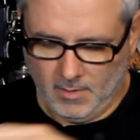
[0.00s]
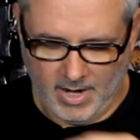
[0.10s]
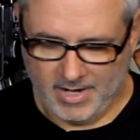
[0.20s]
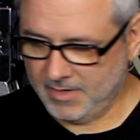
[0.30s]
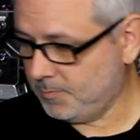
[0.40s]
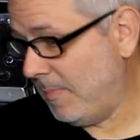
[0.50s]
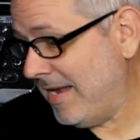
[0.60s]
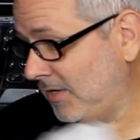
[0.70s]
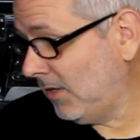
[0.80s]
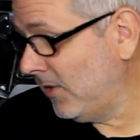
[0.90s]
And it's
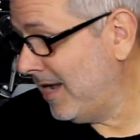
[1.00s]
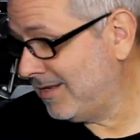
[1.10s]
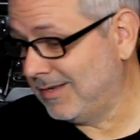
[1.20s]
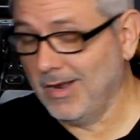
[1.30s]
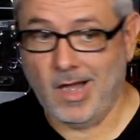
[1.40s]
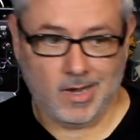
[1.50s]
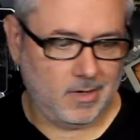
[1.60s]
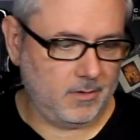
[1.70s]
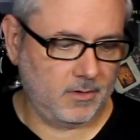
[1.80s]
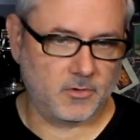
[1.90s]

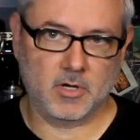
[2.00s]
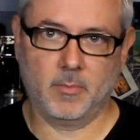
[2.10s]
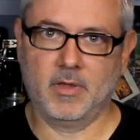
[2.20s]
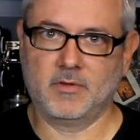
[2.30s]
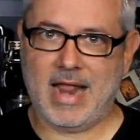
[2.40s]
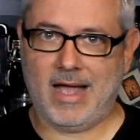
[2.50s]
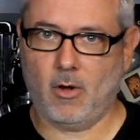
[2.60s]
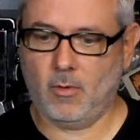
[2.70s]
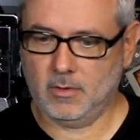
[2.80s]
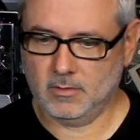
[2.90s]
done. The jib is
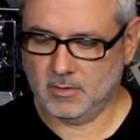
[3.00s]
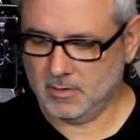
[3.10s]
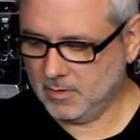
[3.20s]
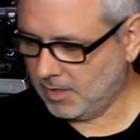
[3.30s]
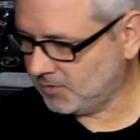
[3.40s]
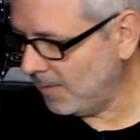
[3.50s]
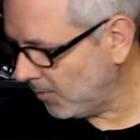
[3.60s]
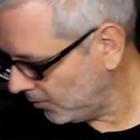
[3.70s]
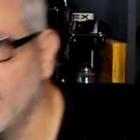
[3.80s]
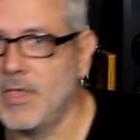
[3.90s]
now
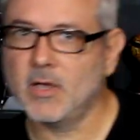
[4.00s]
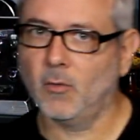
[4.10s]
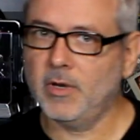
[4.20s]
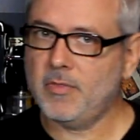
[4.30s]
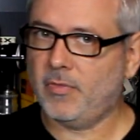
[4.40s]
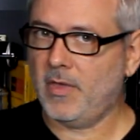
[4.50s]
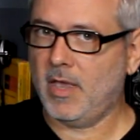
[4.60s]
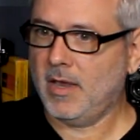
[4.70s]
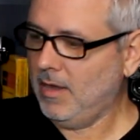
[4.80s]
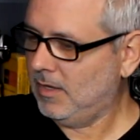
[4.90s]
assembled. The only
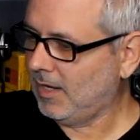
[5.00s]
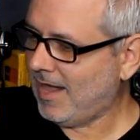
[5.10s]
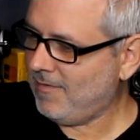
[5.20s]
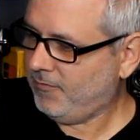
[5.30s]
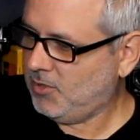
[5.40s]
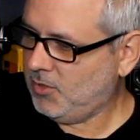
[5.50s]
thing left to